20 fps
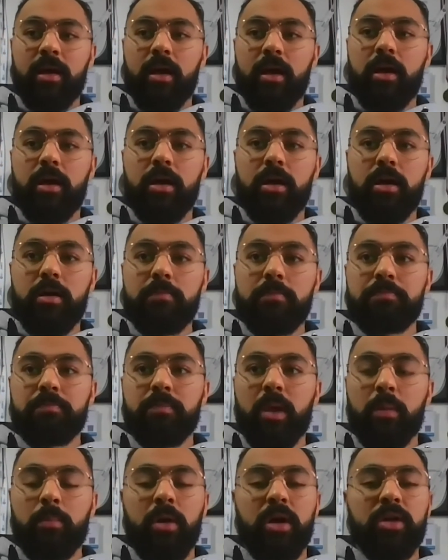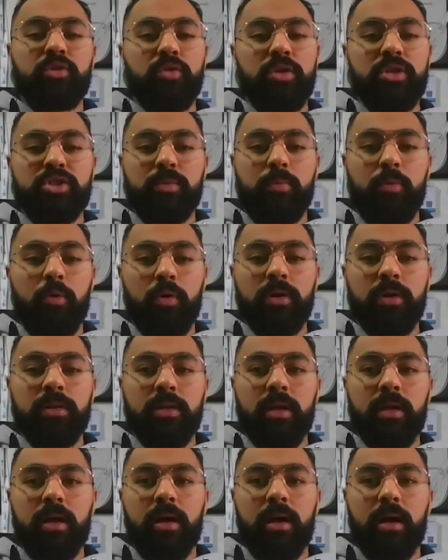But I reached a
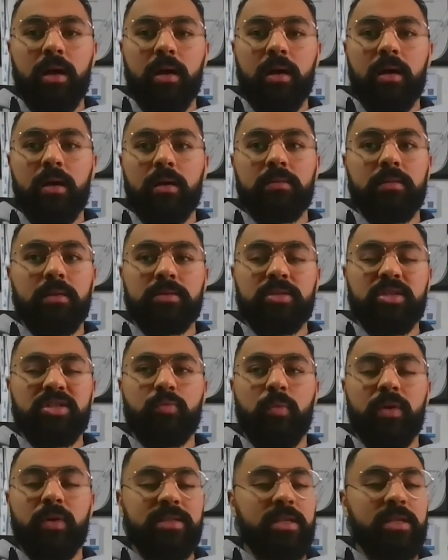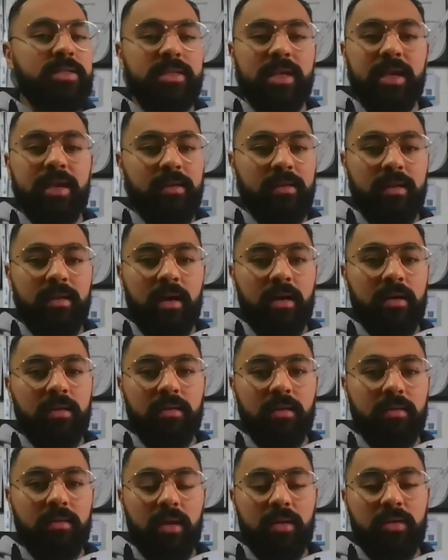point that it just went insane. I
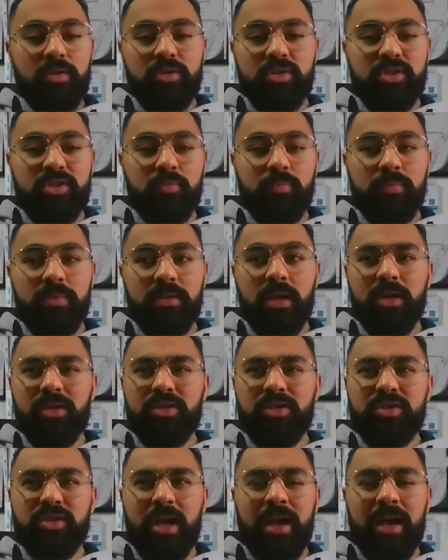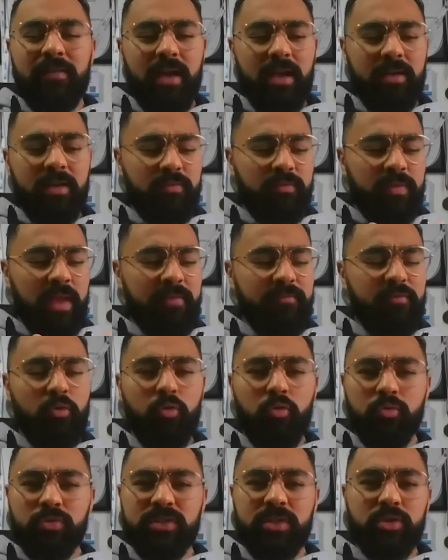used to have
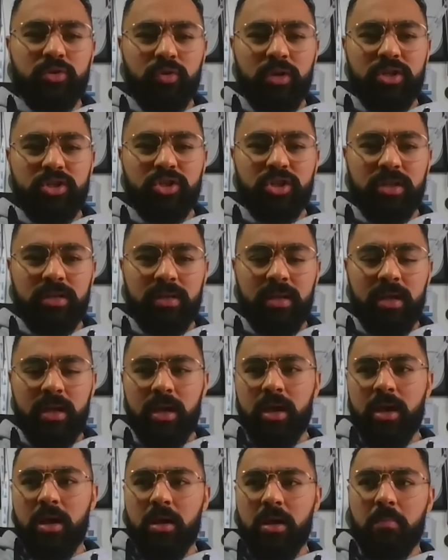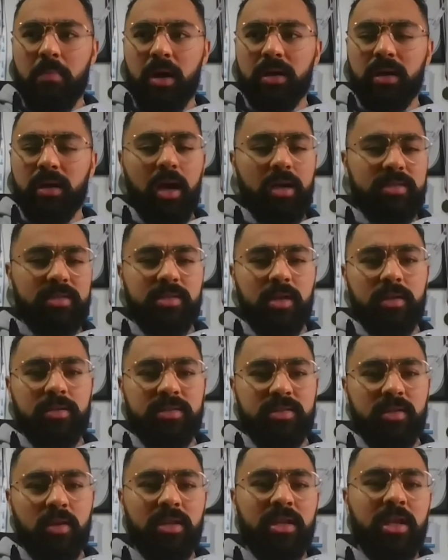no concentration. My
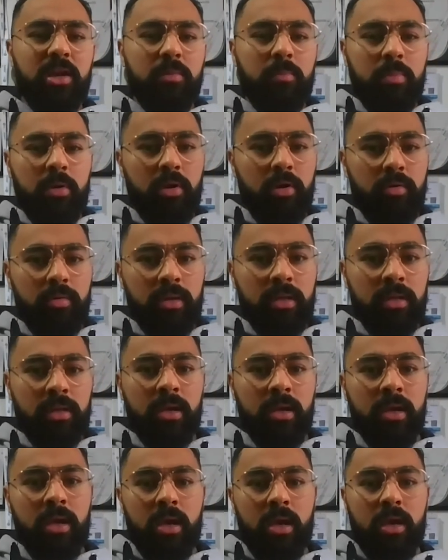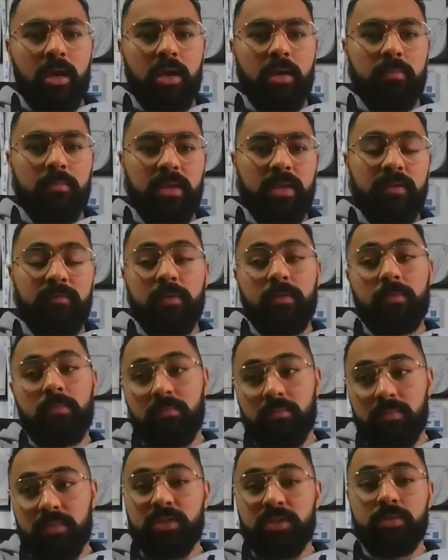eyesight started getting blurry.
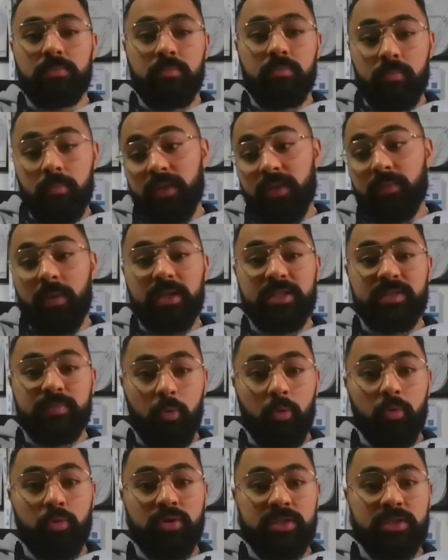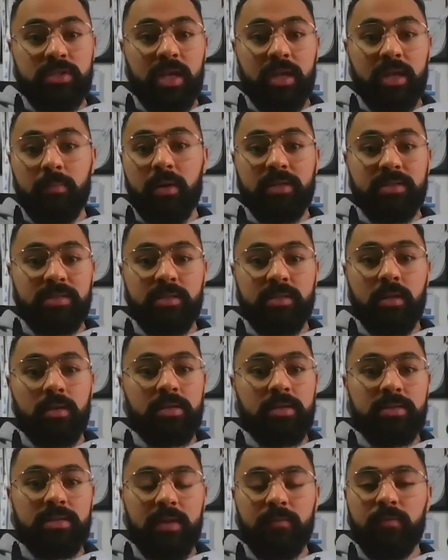Even with my sports and my
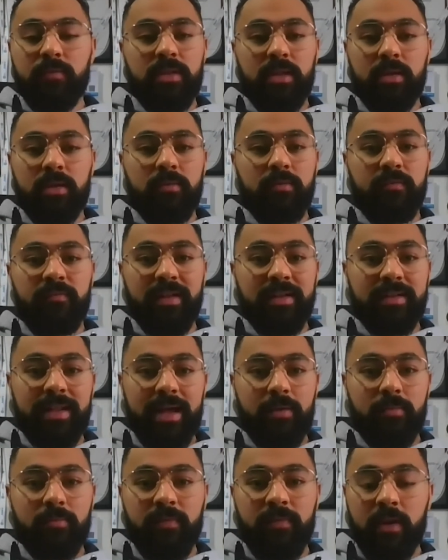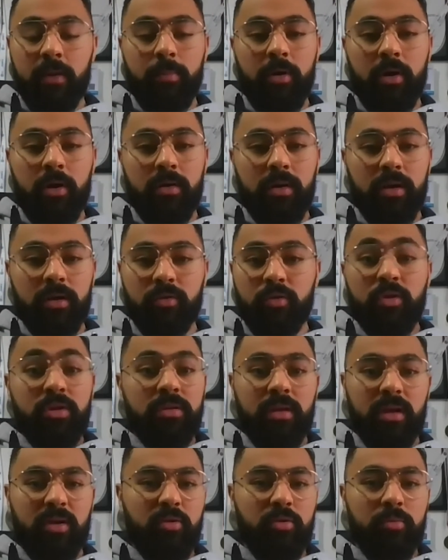studies, everything fell apart. I
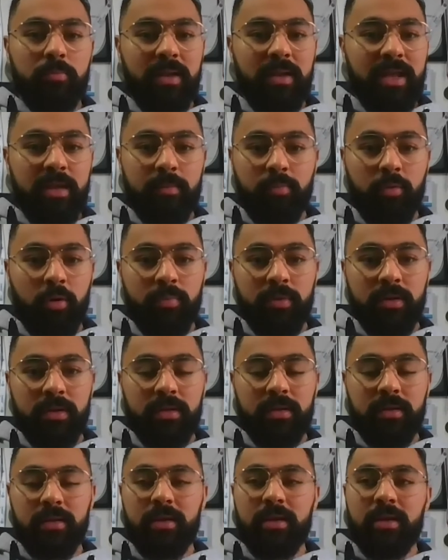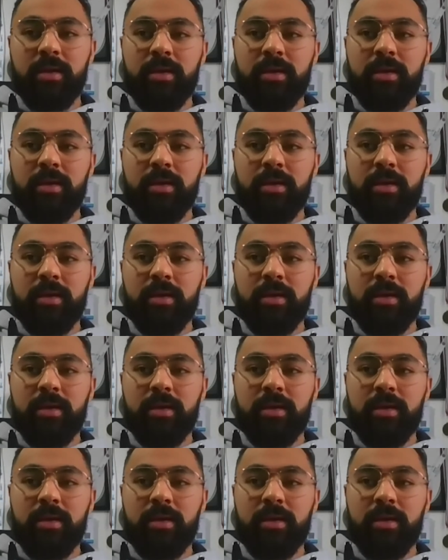couldn't play properly.